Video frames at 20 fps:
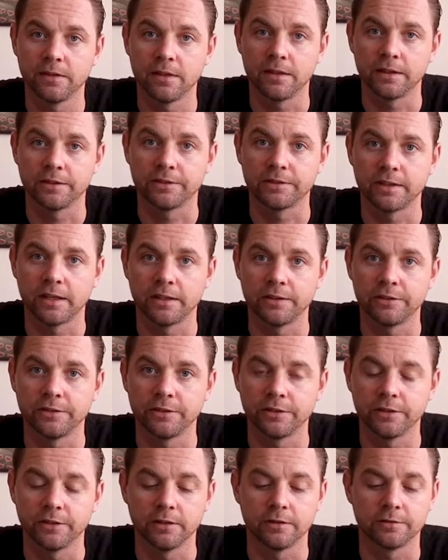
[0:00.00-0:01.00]
the
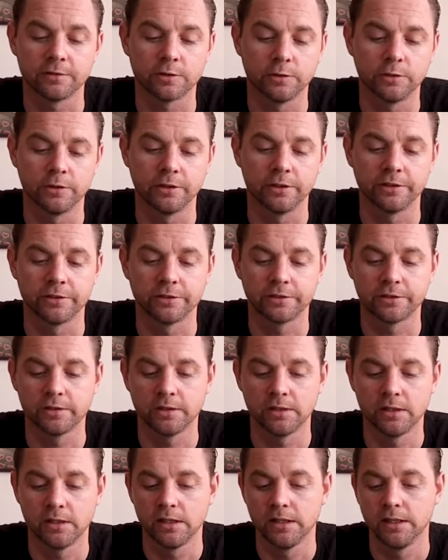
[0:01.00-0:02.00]
sensor, of course,
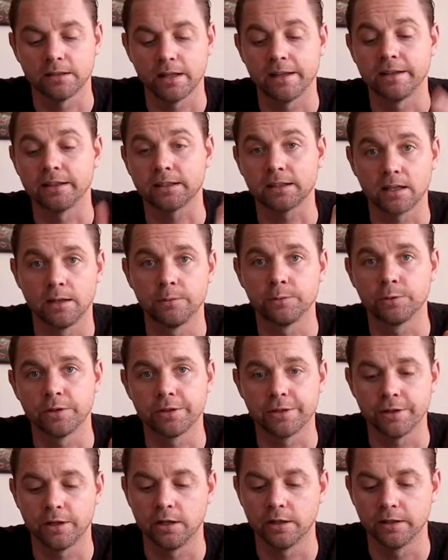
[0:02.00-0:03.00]
and it comes
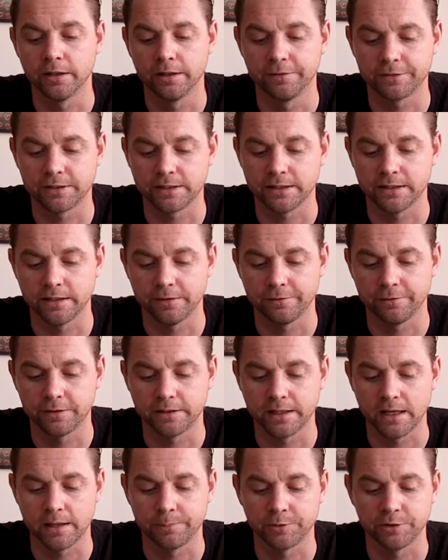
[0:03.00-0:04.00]
with the RF to EF
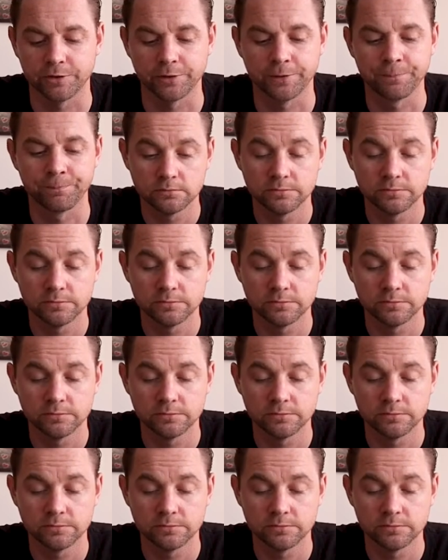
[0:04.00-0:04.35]
adapter.